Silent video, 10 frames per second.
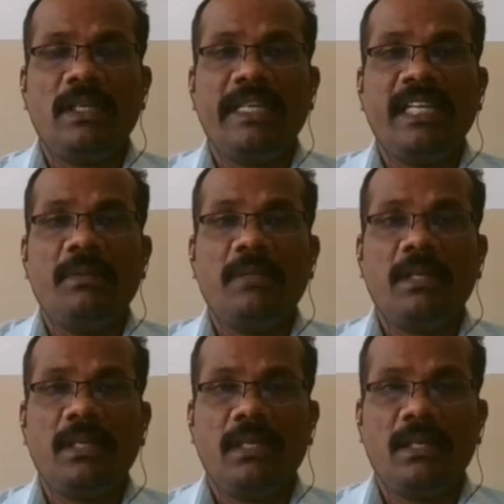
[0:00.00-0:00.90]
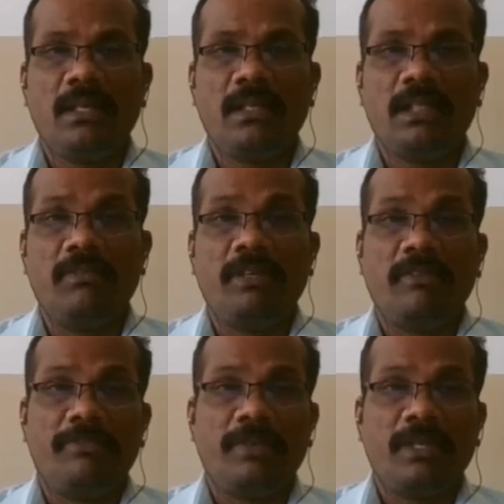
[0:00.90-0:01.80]
enable the
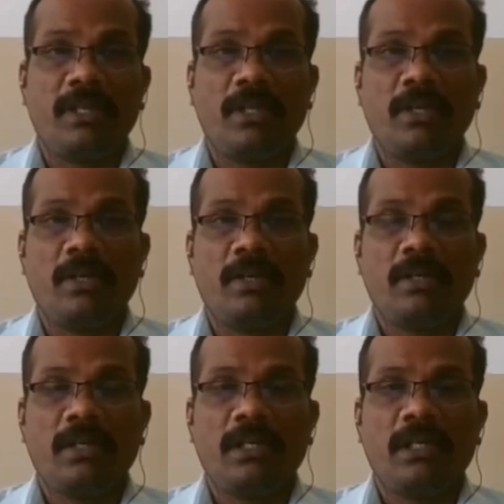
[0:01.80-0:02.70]
welfare or